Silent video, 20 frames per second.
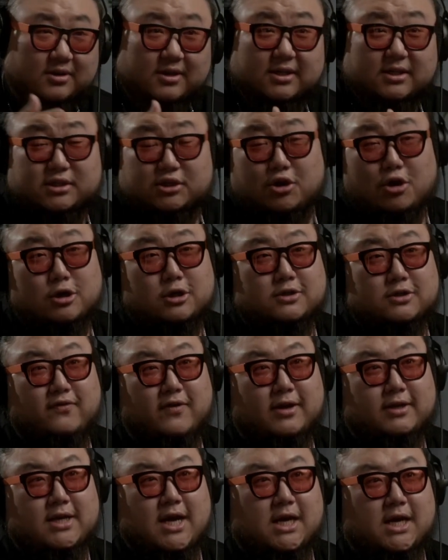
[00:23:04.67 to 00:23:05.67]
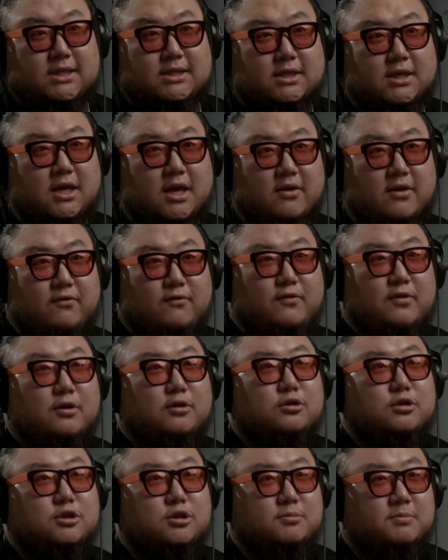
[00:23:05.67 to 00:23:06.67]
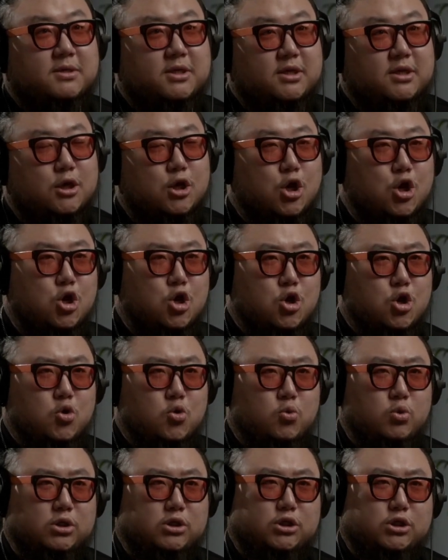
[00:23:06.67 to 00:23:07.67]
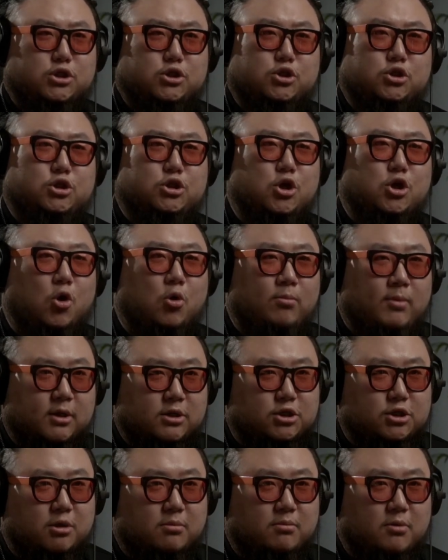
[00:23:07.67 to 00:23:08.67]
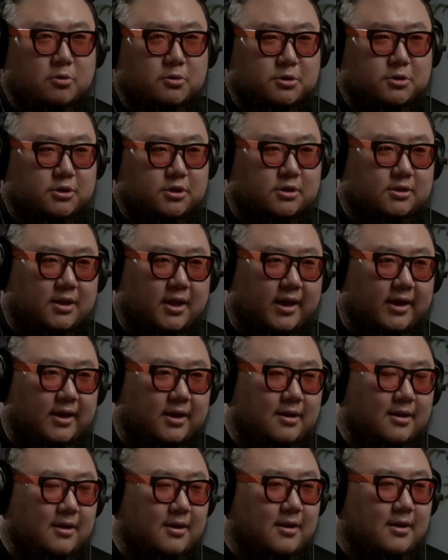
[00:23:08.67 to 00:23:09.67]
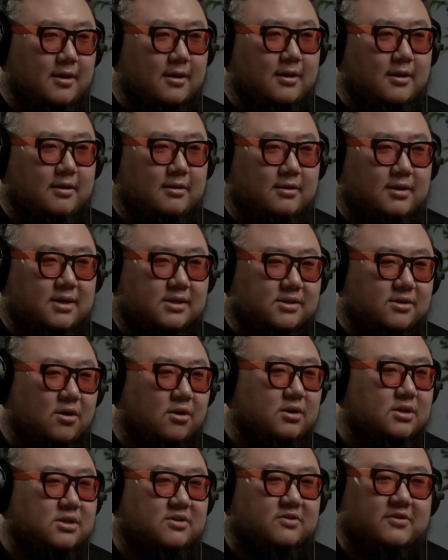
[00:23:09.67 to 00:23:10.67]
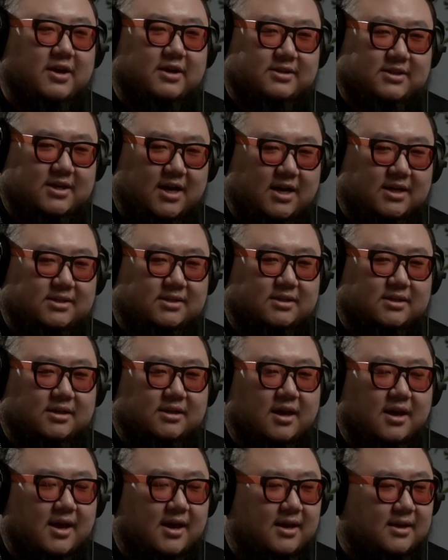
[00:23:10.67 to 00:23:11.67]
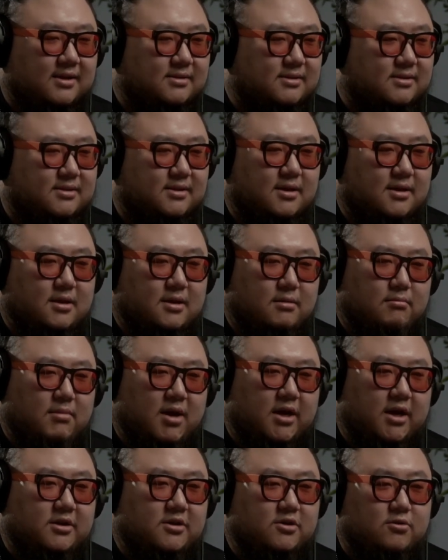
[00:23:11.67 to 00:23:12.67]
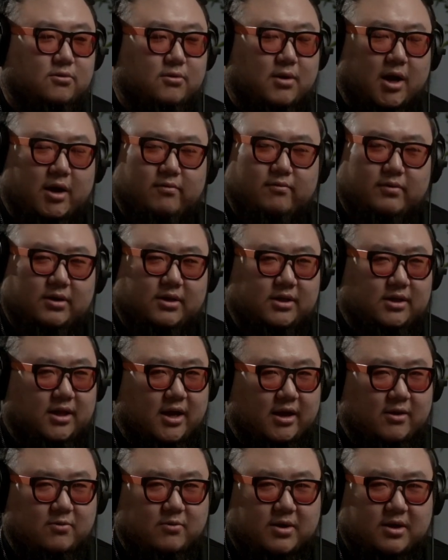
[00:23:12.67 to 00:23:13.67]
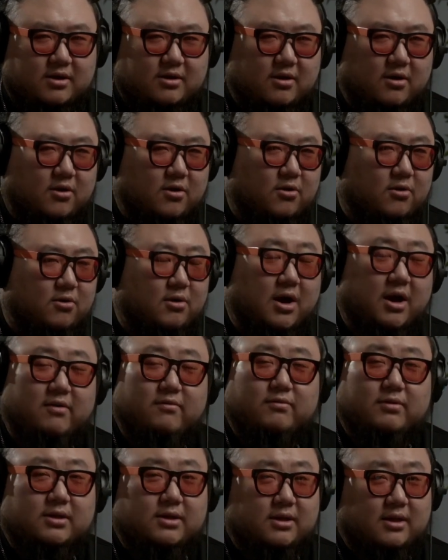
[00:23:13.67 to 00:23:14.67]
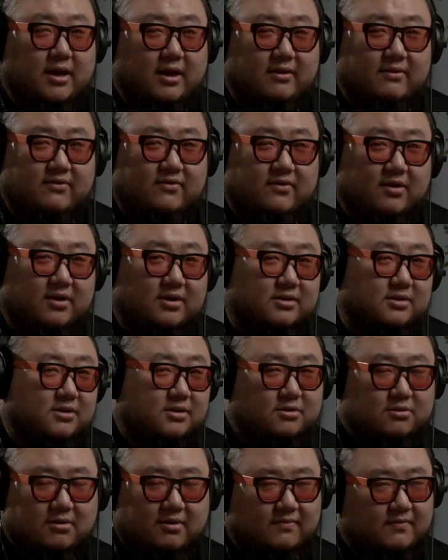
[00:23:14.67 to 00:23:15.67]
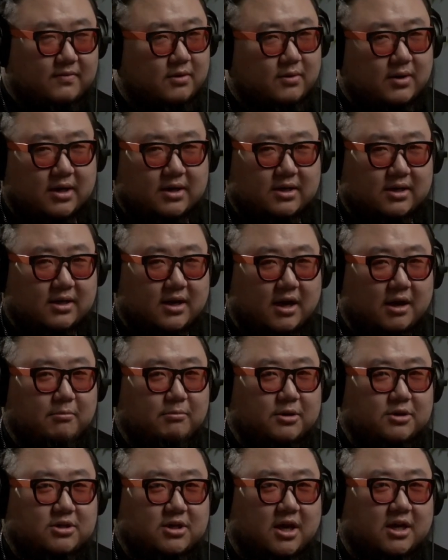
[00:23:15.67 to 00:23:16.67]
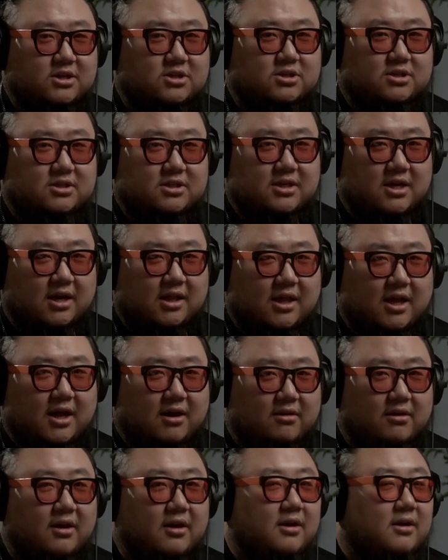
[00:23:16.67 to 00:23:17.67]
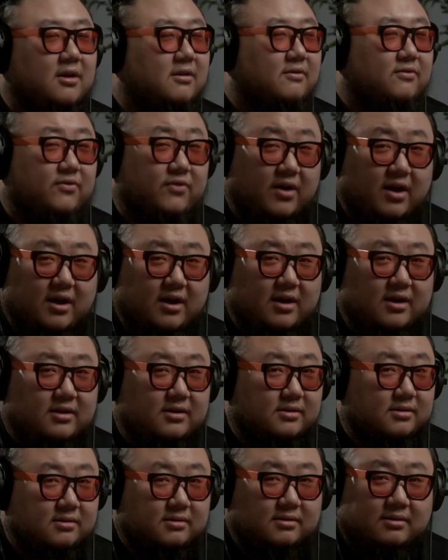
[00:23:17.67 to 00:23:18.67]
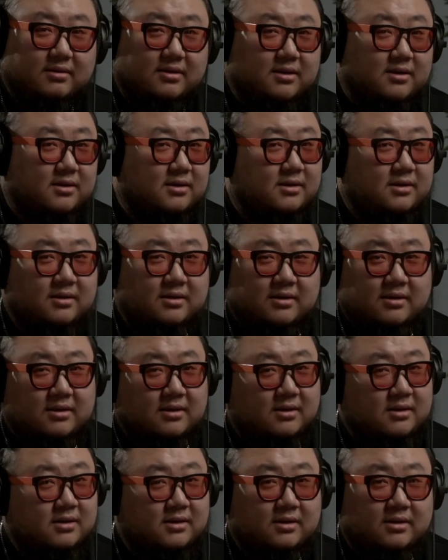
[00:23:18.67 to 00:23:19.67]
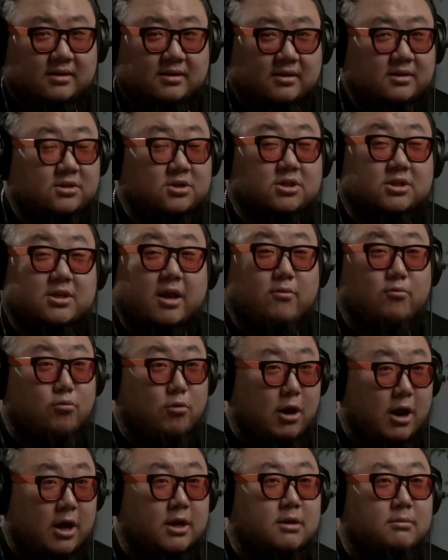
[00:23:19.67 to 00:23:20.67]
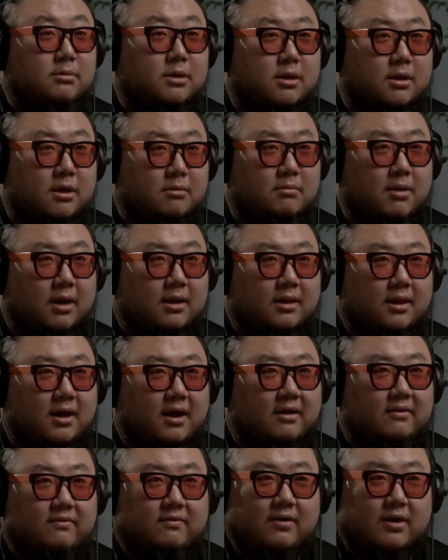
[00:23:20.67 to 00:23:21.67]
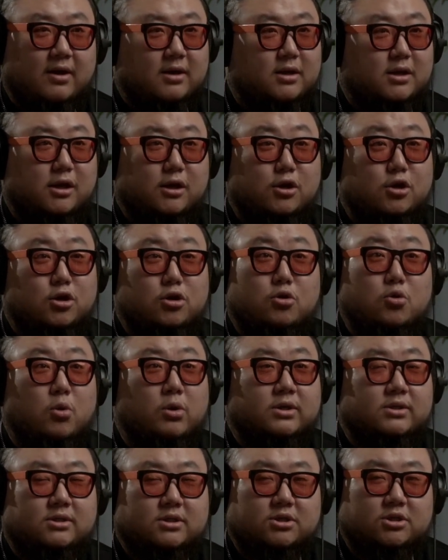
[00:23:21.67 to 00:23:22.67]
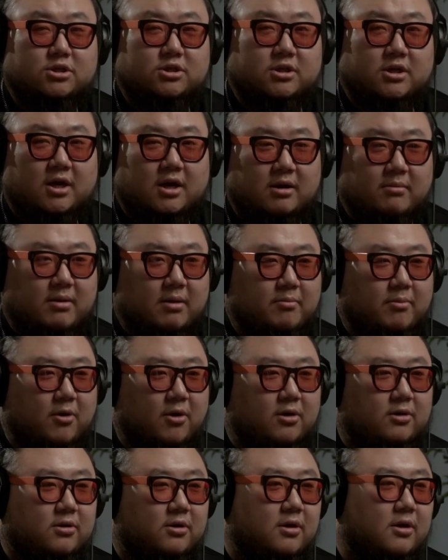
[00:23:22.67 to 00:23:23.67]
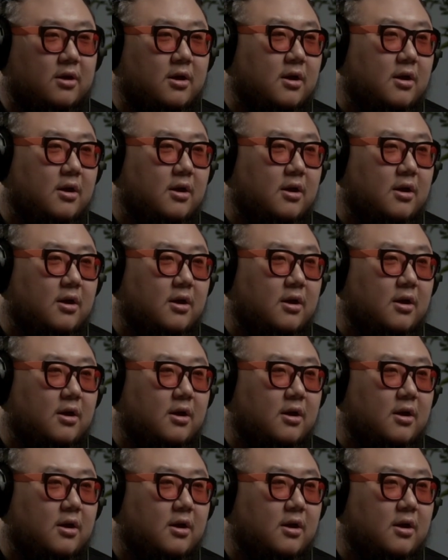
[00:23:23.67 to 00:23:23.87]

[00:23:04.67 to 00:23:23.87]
This song is fantastic. It fills me with so much emotion. Like, this song is fantastic. And mind you, I really like We Go. I really like Fun. You have no idea how much I just yell out Fun, na na na na na na, just like randomly in my life, and it annoys the shit out of my partner.